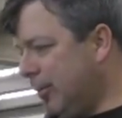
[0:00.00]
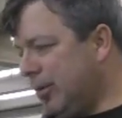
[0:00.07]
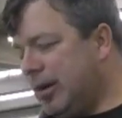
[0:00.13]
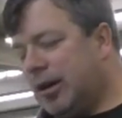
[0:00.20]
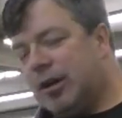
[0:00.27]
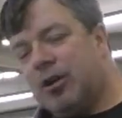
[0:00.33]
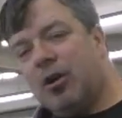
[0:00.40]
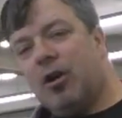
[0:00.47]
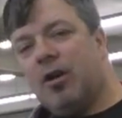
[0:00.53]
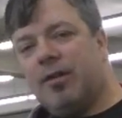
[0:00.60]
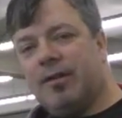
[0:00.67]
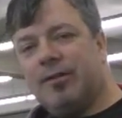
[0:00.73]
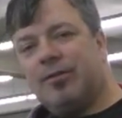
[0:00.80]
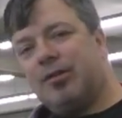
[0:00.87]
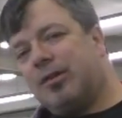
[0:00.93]
You got a car
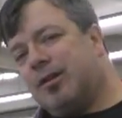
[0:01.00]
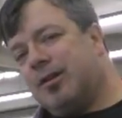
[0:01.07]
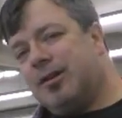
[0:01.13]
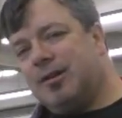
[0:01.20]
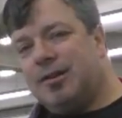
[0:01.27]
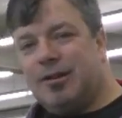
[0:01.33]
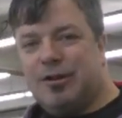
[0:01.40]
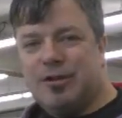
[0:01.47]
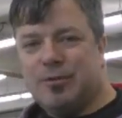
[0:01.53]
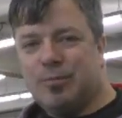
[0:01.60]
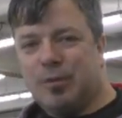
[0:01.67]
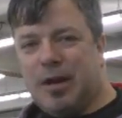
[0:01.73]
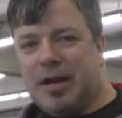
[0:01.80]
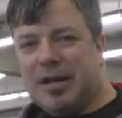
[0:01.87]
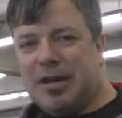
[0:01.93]
that's
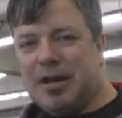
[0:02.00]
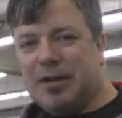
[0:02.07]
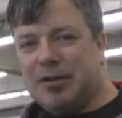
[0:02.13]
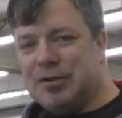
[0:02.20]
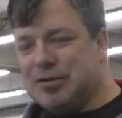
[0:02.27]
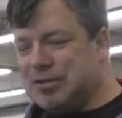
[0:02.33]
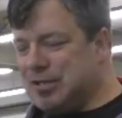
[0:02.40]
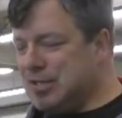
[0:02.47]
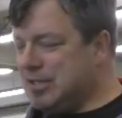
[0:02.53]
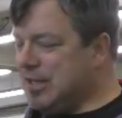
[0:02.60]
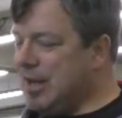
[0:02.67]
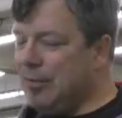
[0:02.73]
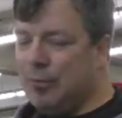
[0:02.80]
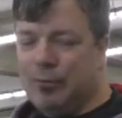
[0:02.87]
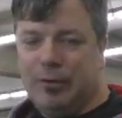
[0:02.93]
as bright a color as this,
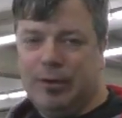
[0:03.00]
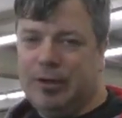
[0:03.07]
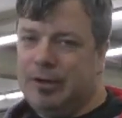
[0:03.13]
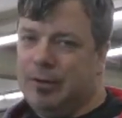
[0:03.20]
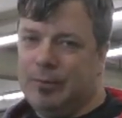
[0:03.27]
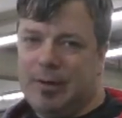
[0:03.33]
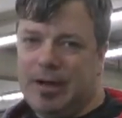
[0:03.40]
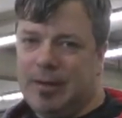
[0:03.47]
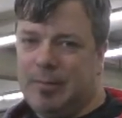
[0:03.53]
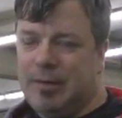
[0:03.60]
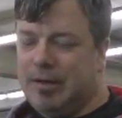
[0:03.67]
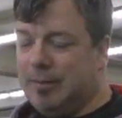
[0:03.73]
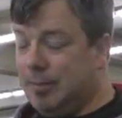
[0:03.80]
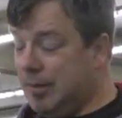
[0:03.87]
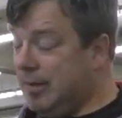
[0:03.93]
I really don't recommend it,